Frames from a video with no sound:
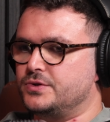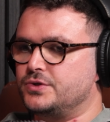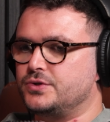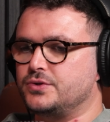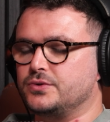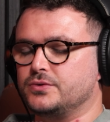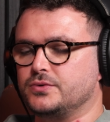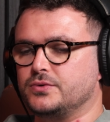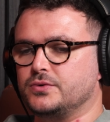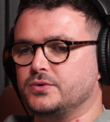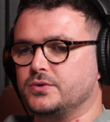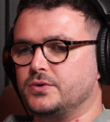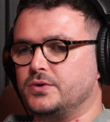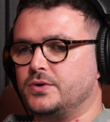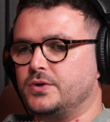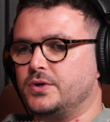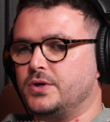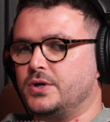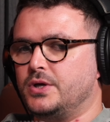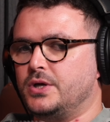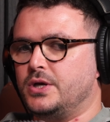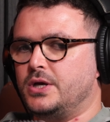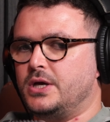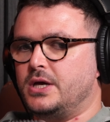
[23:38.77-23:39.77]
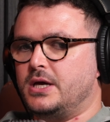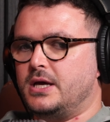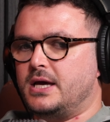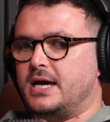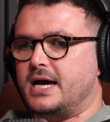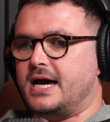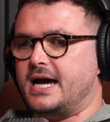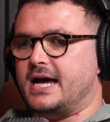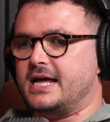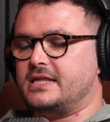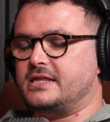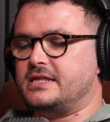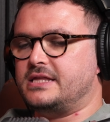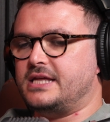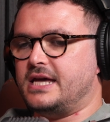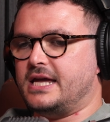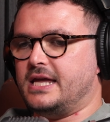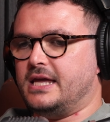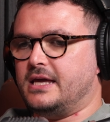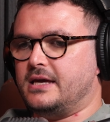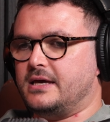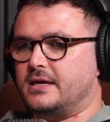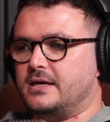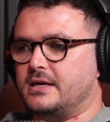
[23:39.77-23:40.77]
So, I
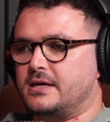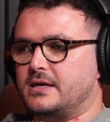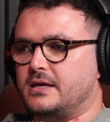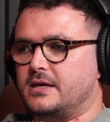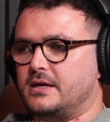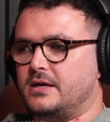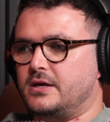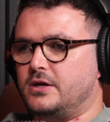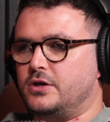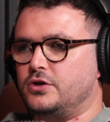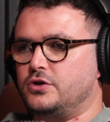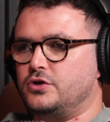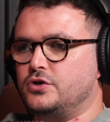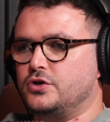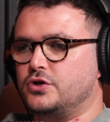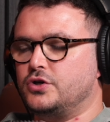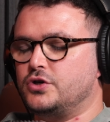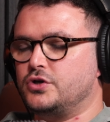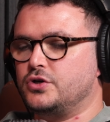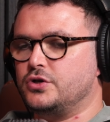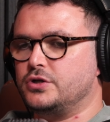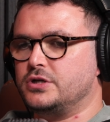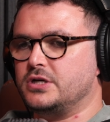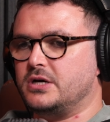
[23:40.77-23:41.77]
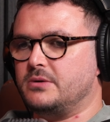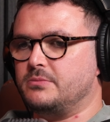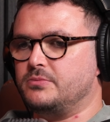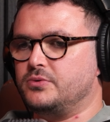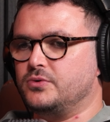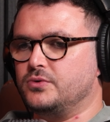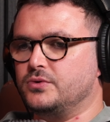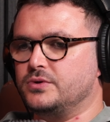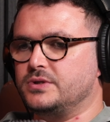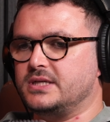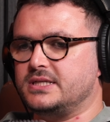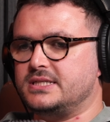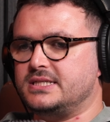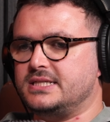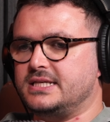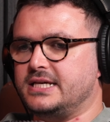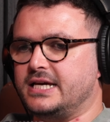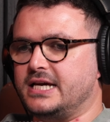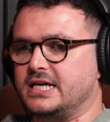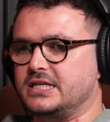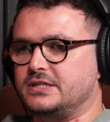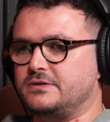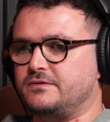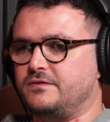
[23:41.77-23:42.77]
think you could upload a
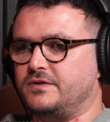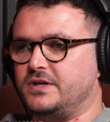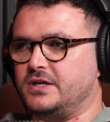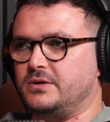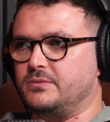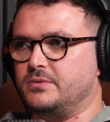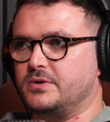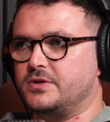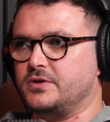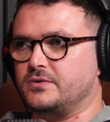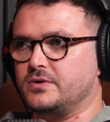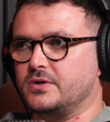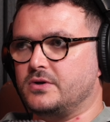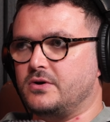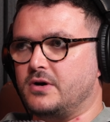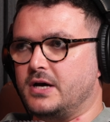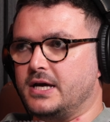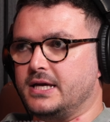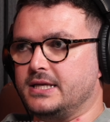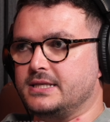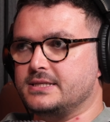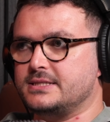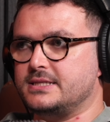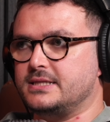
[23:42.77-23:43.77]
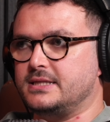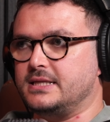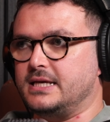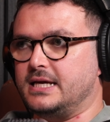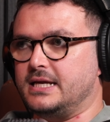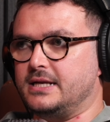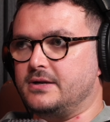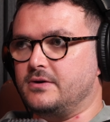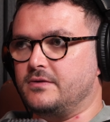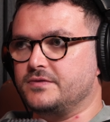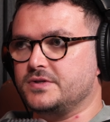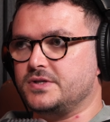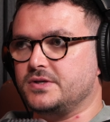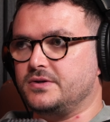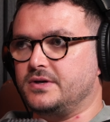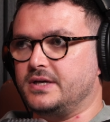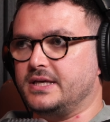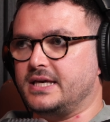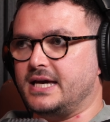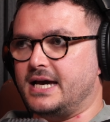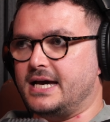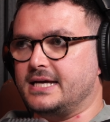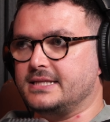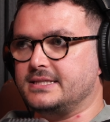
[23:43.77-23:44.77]
CSV with all the clients and then obviously
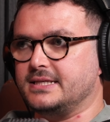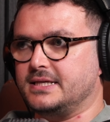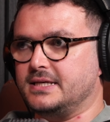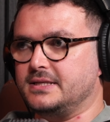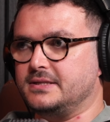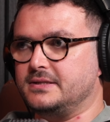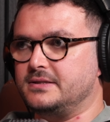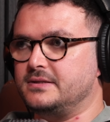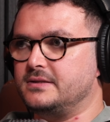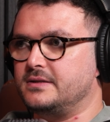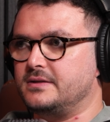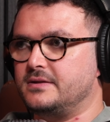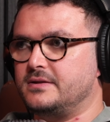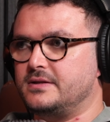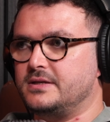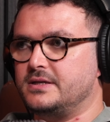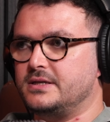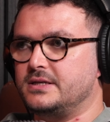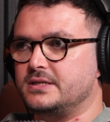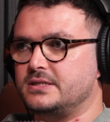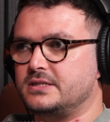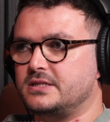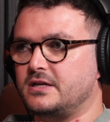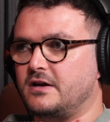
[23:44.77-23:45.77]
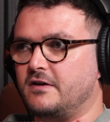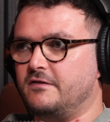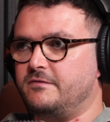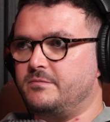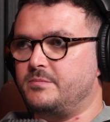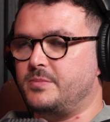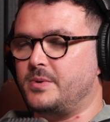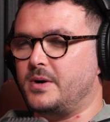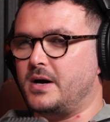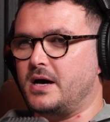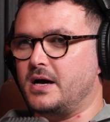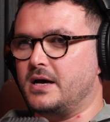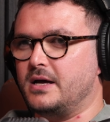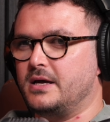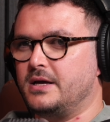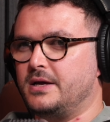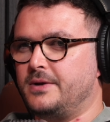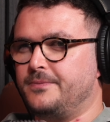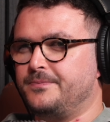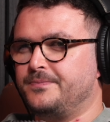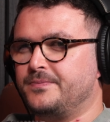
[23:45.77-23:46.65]
like add in the stuff, but